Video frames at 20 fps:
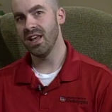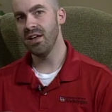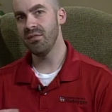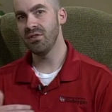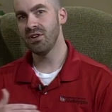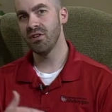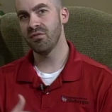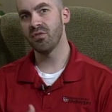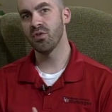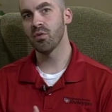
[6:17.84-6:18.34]

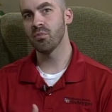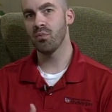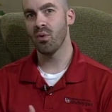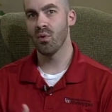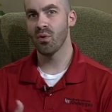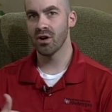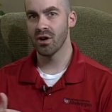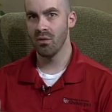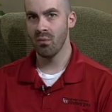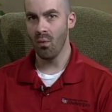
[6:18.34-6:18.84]
even if you're
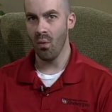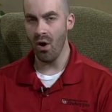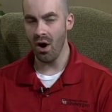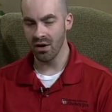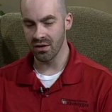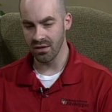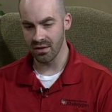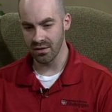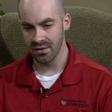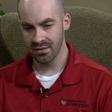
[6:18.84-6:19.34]
pouring
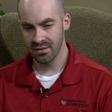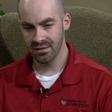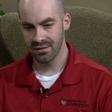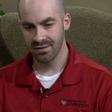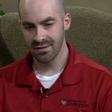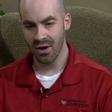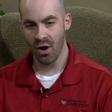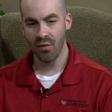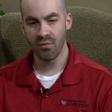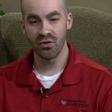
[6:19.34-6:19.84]
water
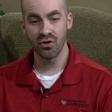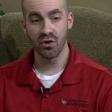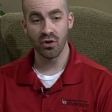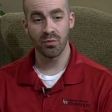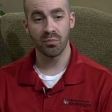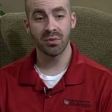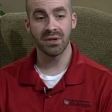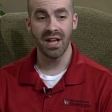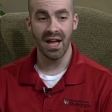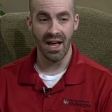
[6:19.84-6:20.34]
over
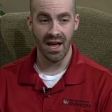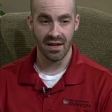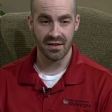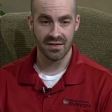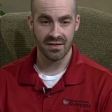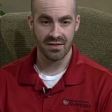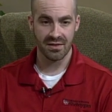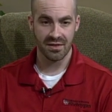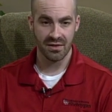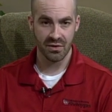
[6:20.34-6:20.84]
your
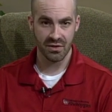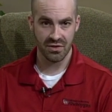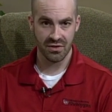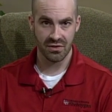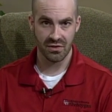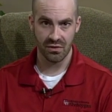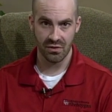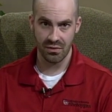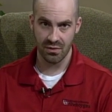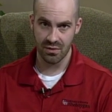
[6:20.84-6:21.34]
plants, you're
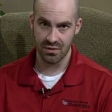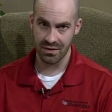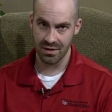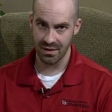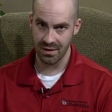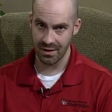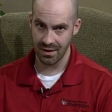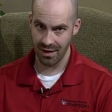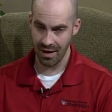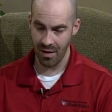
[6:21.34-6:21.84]
still
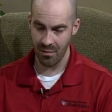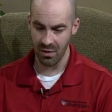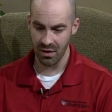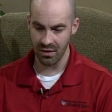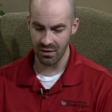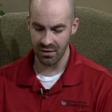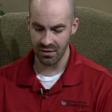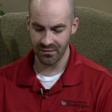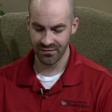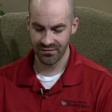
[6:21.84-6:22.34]
using a
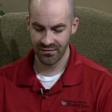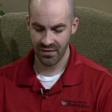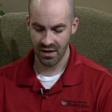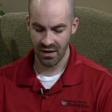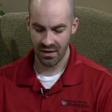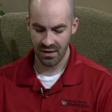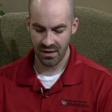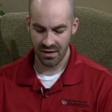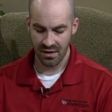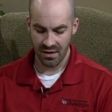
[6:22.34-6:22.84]
chemical.
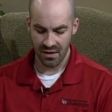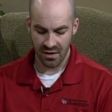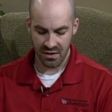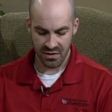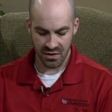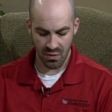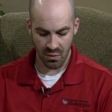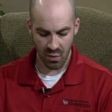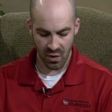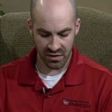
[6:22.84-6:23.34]

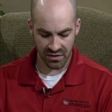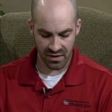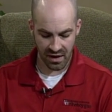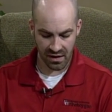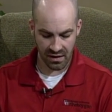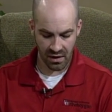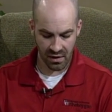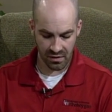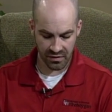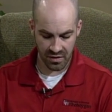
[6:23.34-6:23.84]
So what
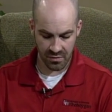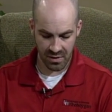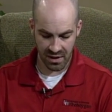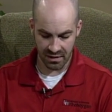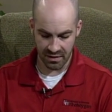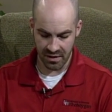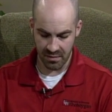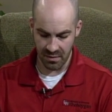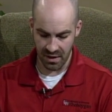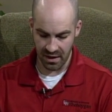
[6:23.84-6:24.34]
that
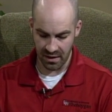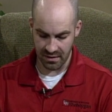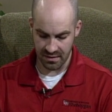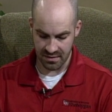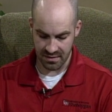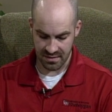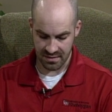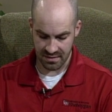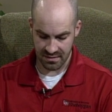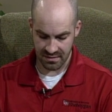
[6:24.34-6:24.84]
ultimately
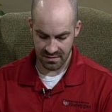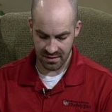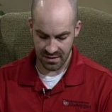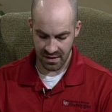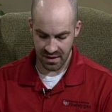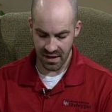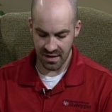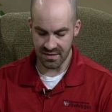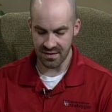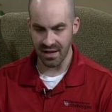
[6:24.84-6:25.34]
means
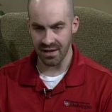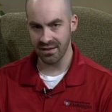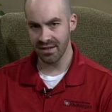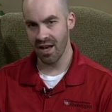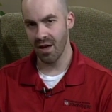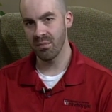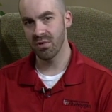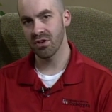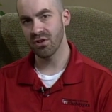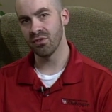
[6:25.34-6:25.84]
is that
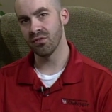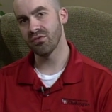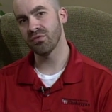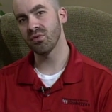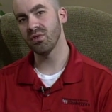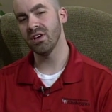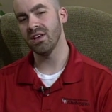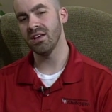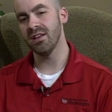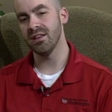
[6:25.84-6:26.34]

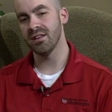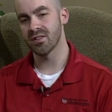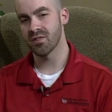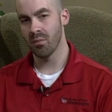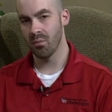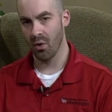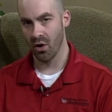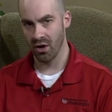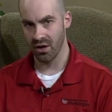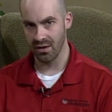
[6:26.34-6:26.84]
chemical-free is
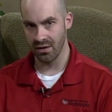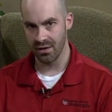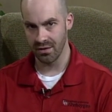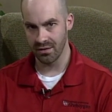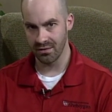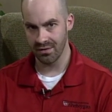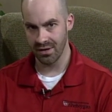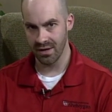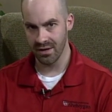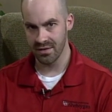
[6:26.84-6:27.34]
a marketing
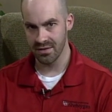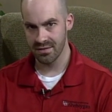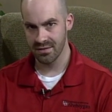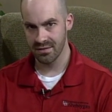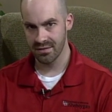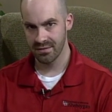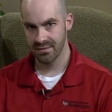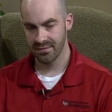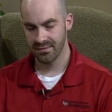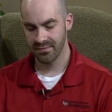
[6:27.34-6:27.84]
device.